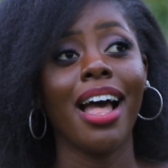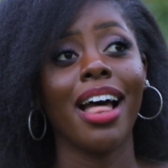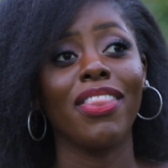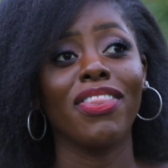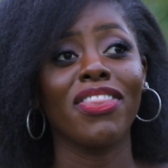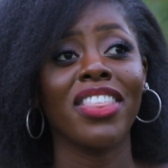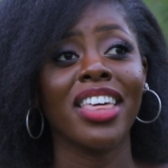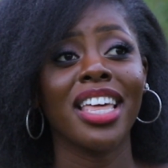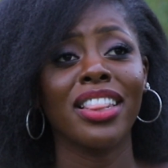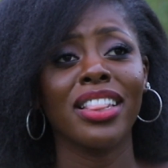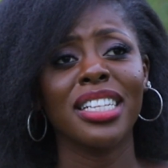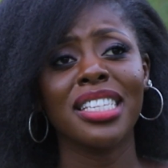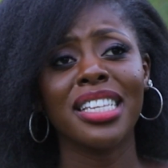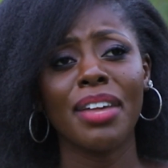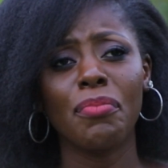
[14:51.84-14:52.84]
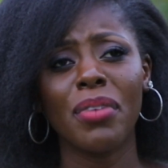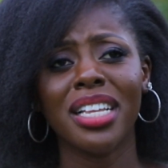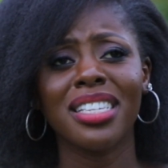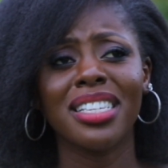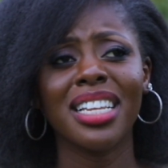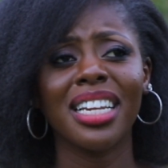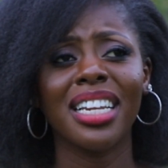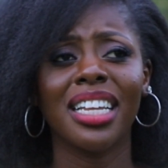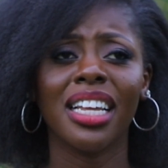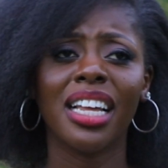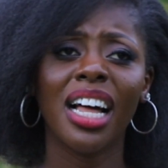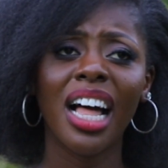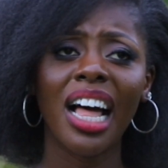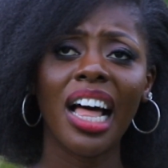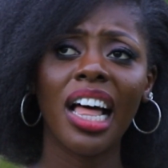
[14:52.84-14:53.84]
and then this time I was telling
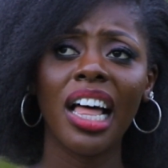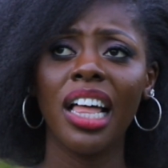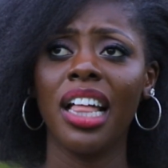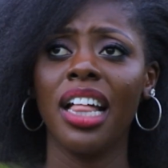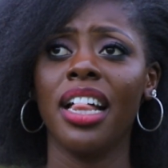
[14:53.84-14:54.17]
her,